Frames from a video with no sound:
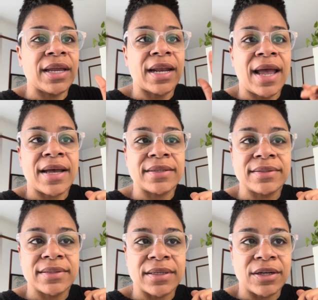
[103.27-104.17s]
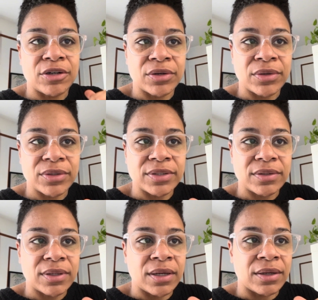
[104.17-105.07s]
It has the undercooked
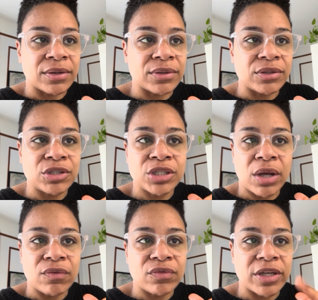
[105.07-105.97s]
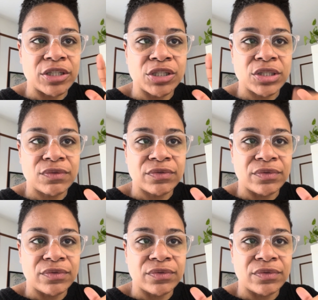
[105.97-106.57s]
shellfish,